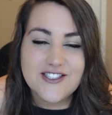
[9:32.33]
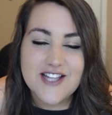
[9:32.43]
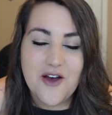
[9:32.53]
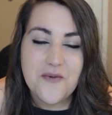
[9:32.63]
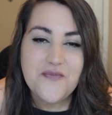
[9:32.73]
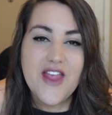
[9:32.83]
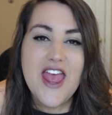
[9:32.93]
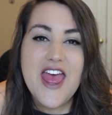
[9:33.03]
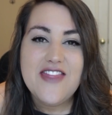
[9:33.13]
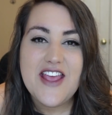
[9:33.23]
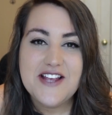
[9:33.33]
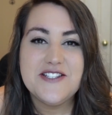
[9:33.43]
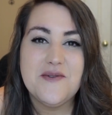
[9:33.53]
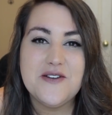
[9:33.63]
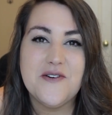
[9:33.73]
So thank you
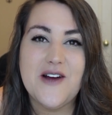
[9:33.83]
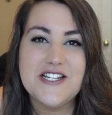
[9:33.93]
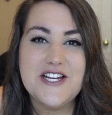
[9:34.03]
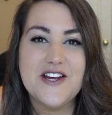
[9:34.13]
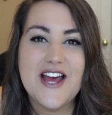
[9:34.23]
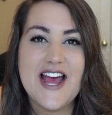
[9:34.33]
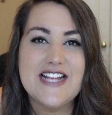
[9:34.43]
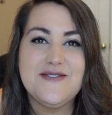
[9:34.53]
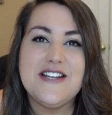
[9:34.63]
so much for watching, you guys.